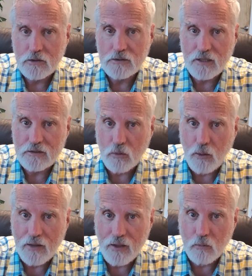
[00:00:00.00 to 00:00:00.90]
as to
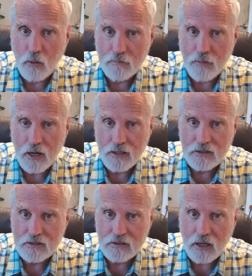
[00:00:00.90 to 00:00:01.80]
why that one party
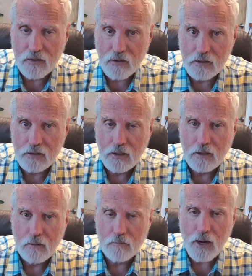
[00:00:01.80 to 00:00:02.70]
isn't on the
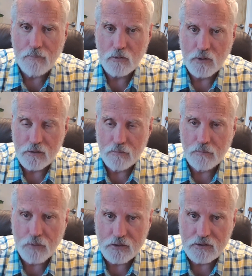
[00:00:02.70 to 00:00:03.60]
property when you
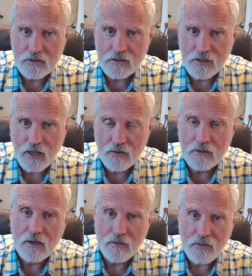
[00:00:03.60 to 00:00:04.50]
purchase it
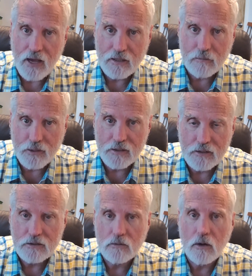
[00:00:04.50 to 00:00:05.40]
together, that can be an
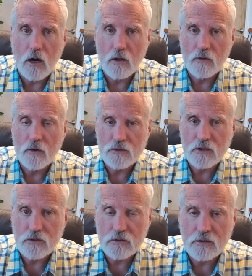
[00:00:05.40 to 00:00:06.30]
issue. All of those
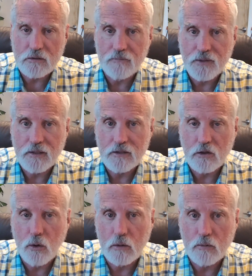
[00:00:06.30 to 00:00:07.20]
issues are something that the
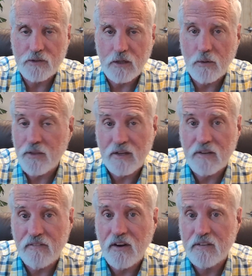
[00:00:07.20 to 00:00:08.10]
court will deal with, and
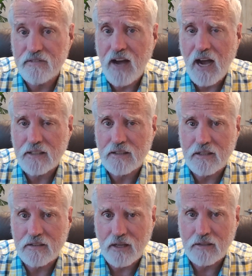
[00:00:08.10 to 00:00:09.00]
they're very fact
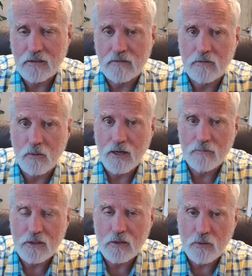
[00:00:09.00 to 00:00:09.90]
intensive. And when I'm
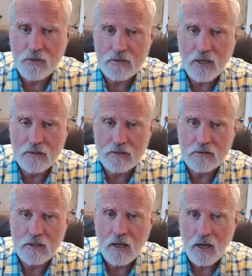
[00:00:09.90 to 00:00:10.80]
dealing with these
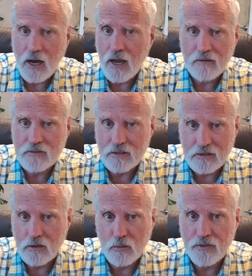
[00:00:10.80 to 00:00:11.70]
cases, I have to
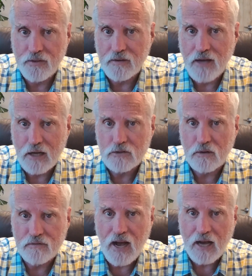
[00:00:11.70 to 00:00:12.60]
deal with the actual
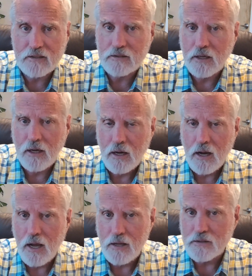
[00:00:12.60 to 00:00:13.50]
facts
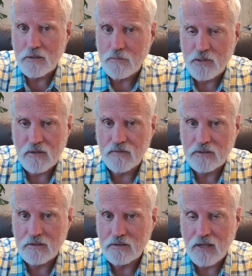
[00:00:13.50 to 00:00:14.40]
and the
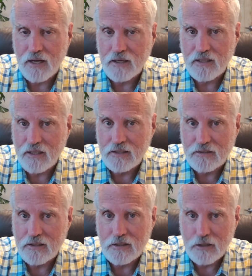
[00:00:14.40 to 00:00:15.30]
specifics. It's not an
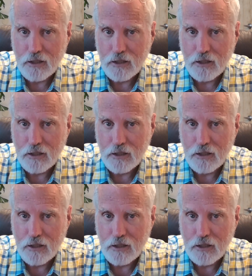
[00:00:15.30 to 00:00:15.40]
easy